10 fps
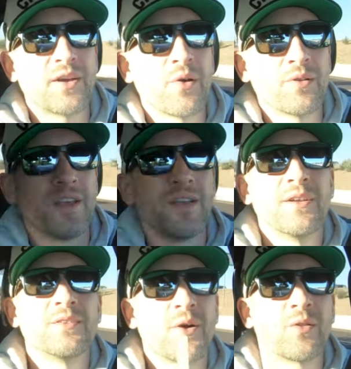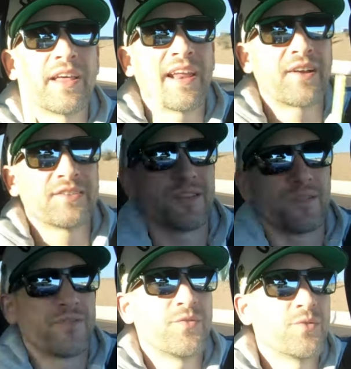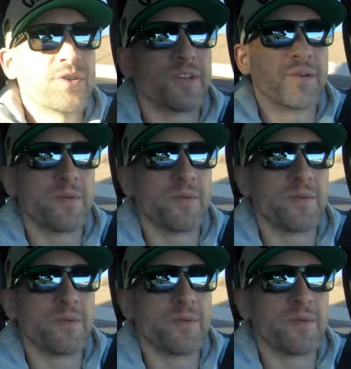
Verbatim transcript: Don't don't let Arizona fool you.